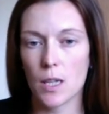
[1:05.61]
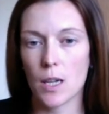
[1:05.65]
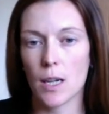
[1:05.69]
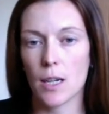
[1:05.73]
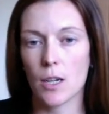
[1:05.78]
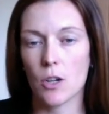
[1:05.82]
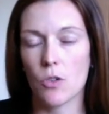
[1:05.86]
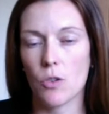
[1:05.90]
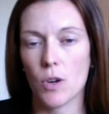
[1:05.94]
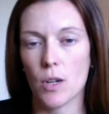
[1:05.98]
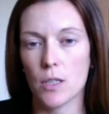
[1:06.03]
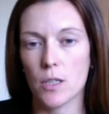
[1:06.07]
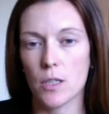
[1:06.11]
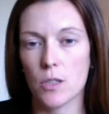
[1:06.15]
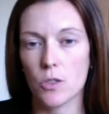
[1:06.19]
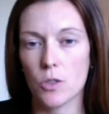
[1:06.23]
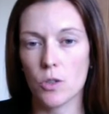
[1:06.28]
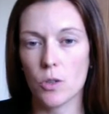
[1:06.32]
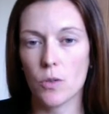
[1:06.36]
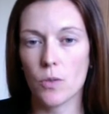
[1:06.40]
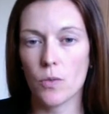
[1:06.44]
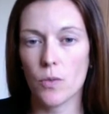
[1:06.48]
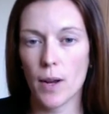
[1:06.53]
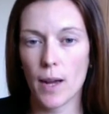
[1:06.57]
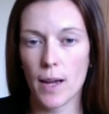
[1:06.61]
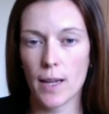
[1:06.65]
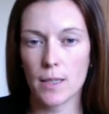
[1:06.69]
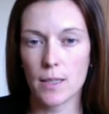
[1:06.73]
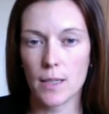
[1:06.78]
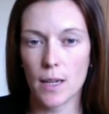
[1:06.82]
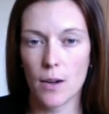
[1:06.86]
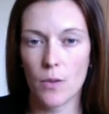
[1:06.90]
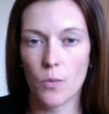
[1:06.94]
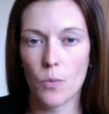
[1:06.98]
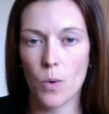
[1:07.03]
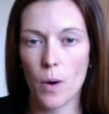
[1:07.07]
and created 2 flats
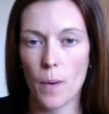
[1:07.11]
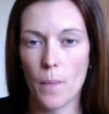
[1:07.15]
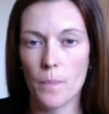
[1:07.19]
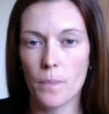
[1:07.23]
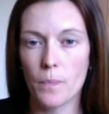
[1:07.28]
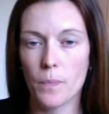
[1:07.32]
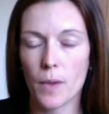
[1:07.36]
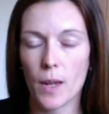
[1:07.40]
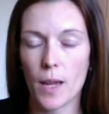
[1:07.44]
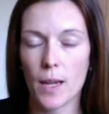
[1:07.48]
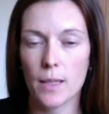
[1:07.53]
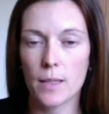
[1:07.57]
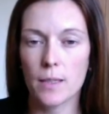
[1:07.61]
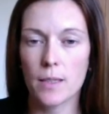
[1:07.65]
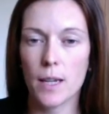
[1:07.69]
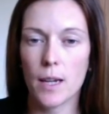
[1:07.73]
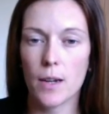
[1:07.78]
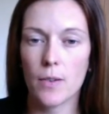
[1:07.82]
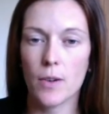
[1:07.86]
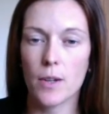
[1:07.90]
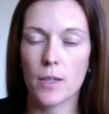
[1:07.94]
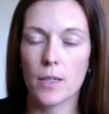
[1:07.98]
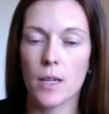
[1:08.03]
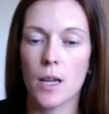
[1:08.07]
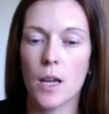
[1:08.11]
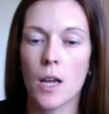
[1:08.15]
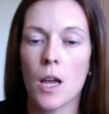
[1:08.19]
at one end terrace.